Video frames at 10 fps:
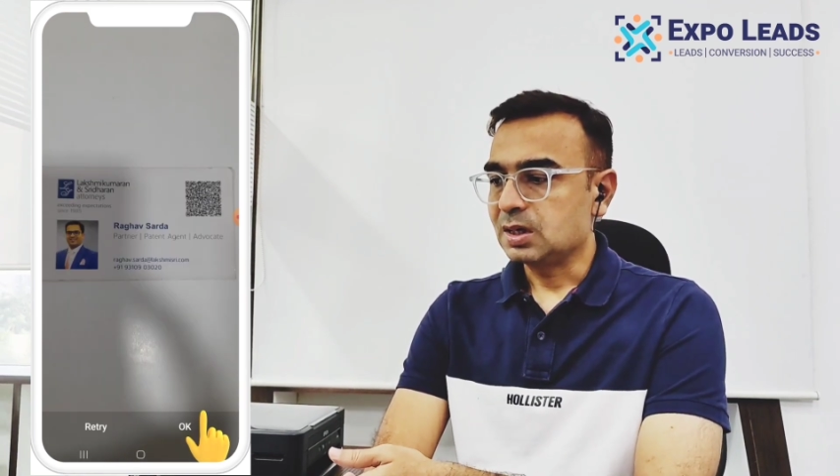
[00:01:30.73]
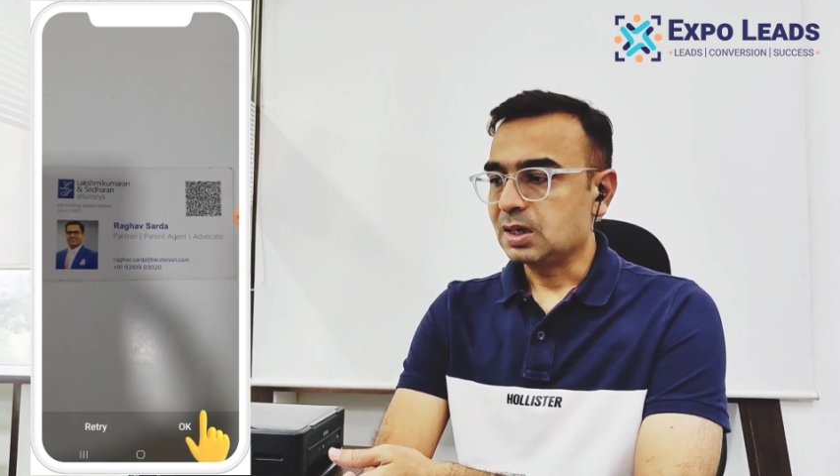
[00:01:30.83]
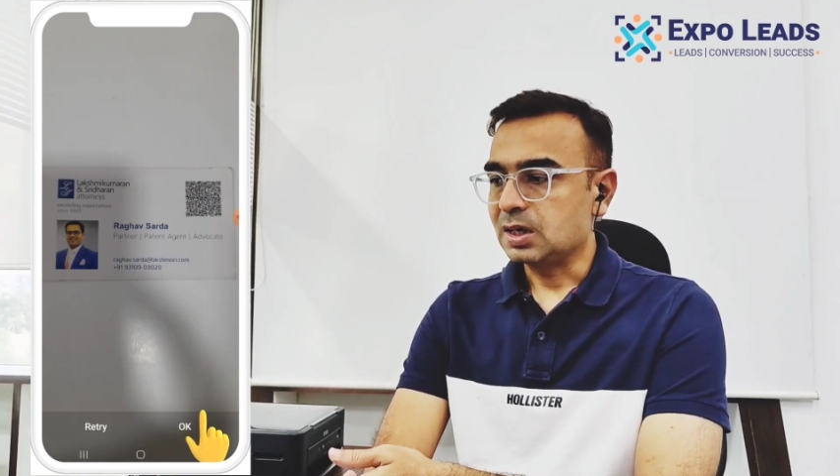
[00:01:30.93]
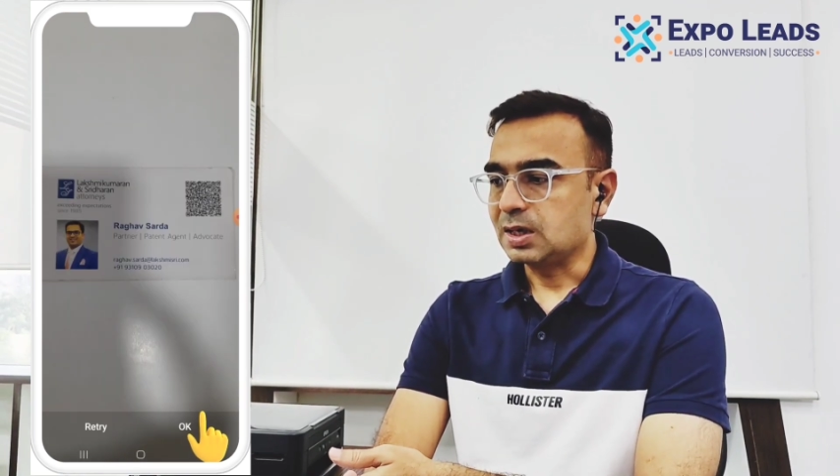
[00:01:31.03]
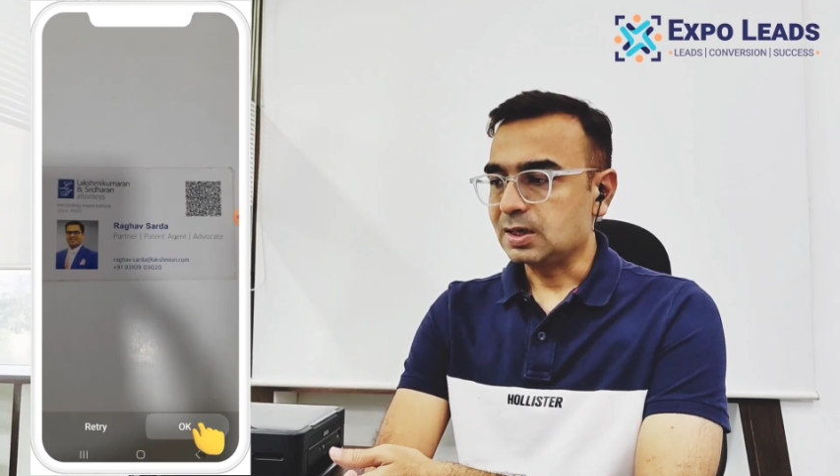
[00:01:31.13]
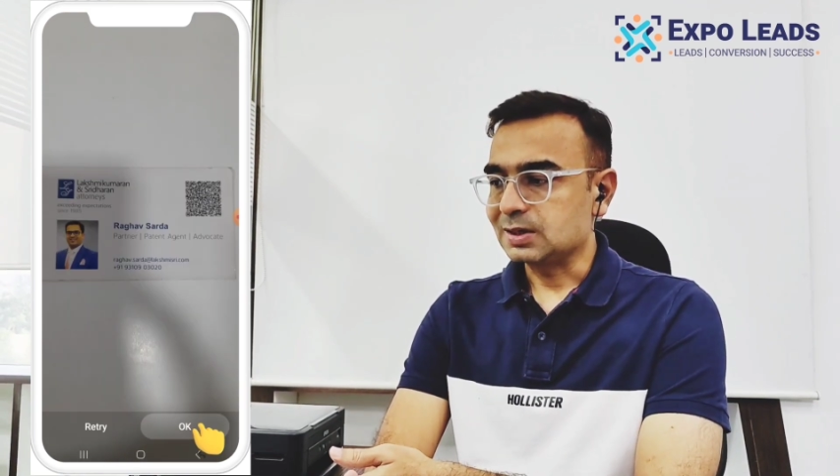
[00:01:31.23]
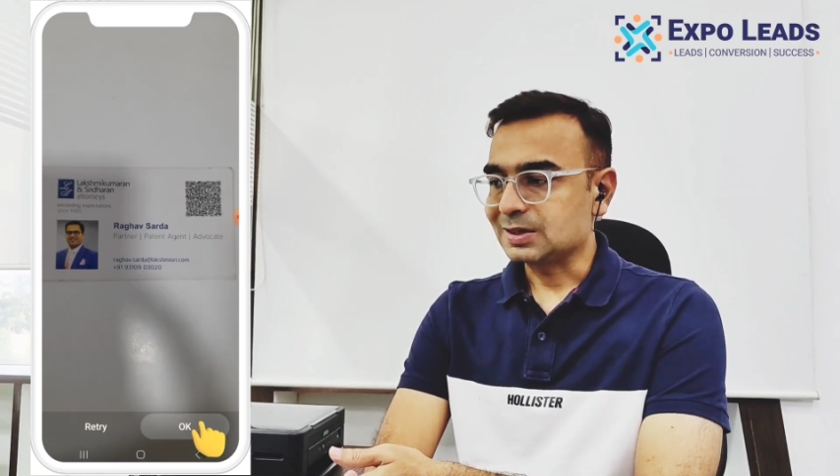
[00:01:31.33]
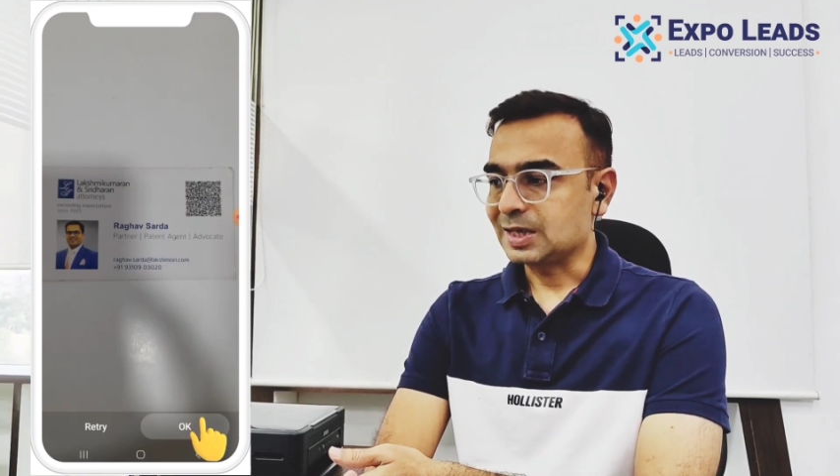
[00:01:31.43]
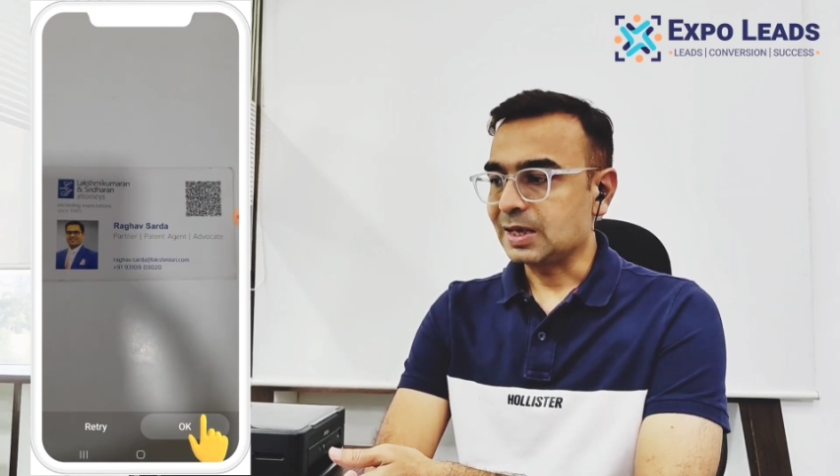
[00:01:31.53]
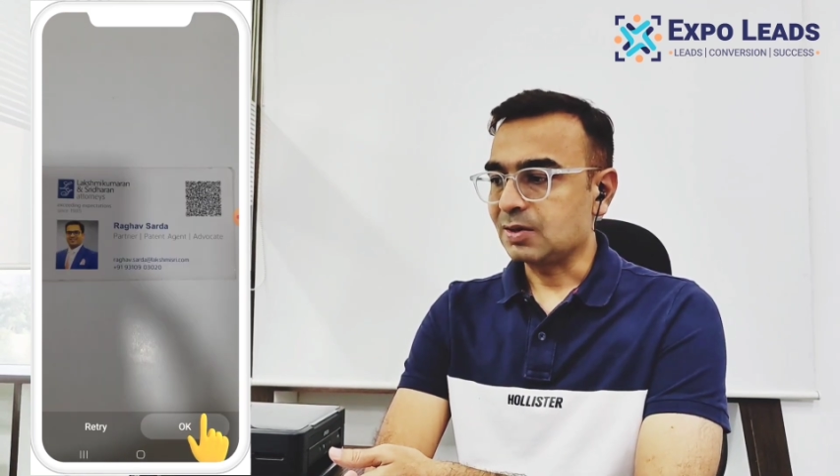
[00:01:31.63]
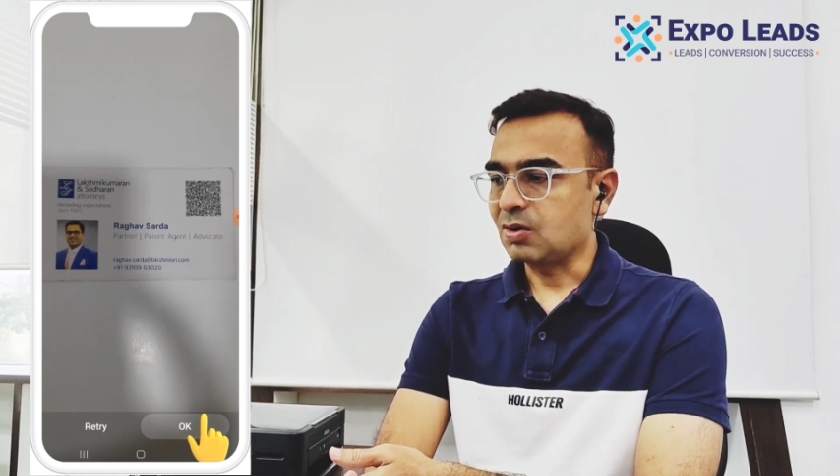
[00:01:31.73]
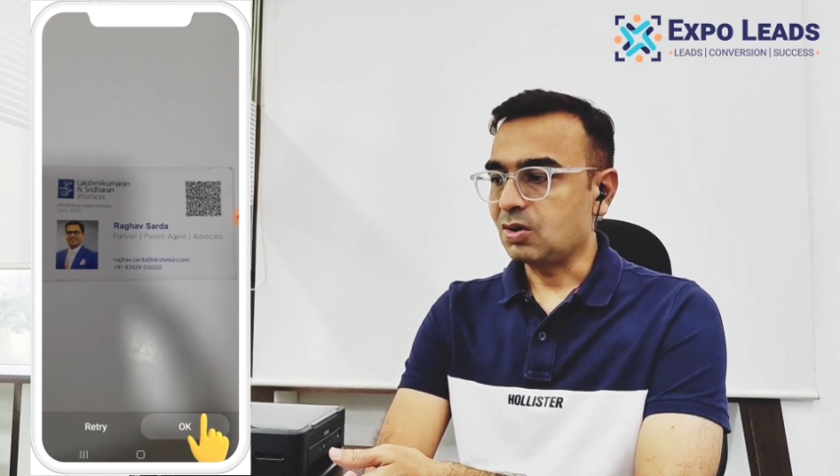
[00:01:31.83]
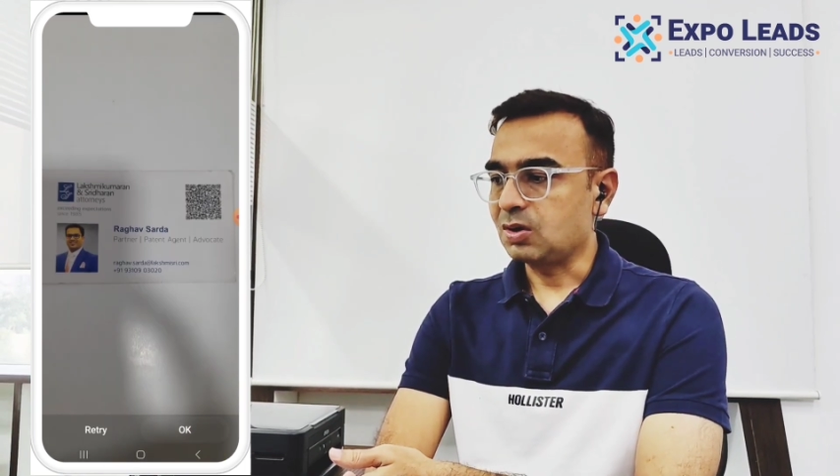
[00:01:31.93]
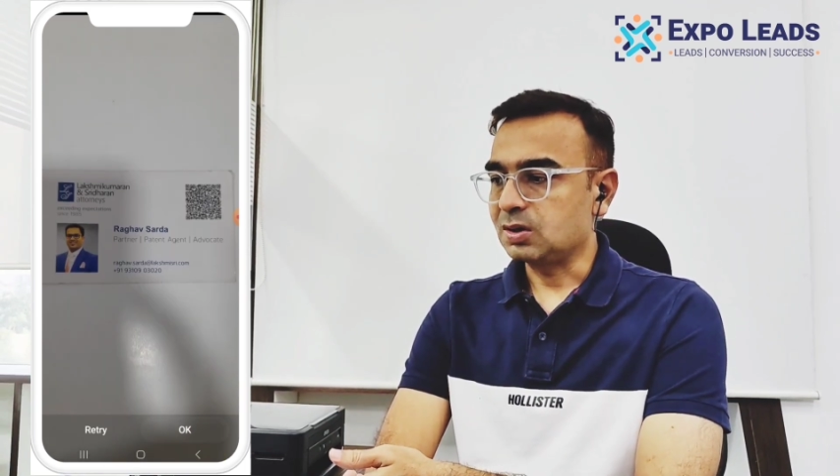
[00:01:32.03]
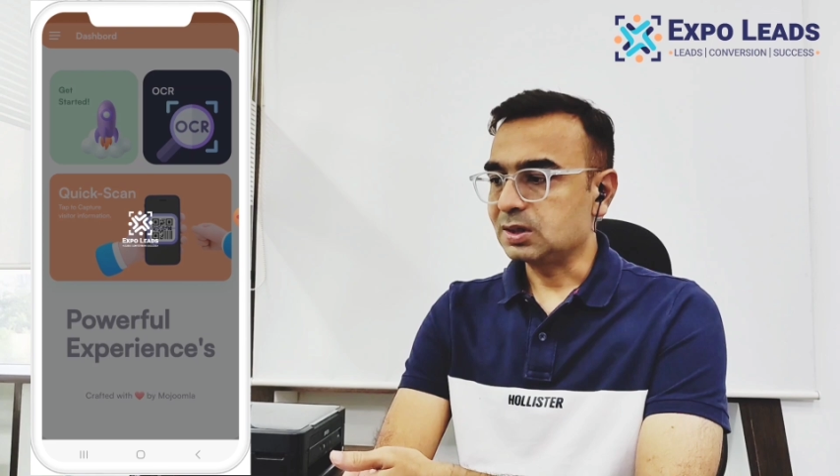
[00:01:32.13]
uh, scan
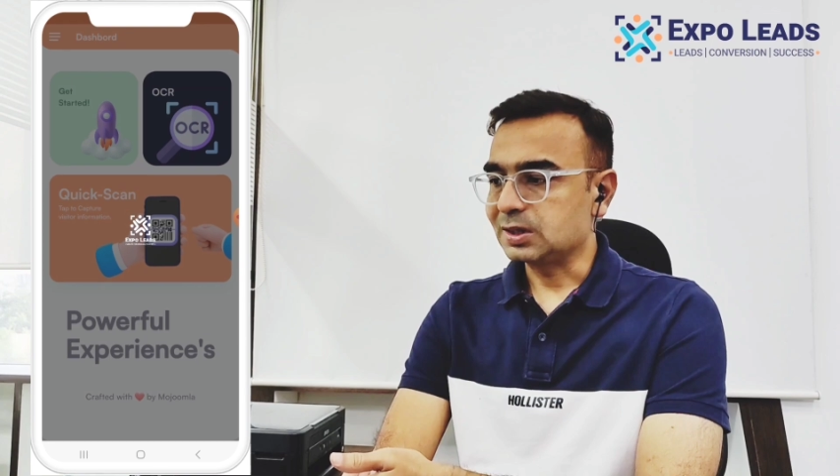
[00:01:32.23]
all the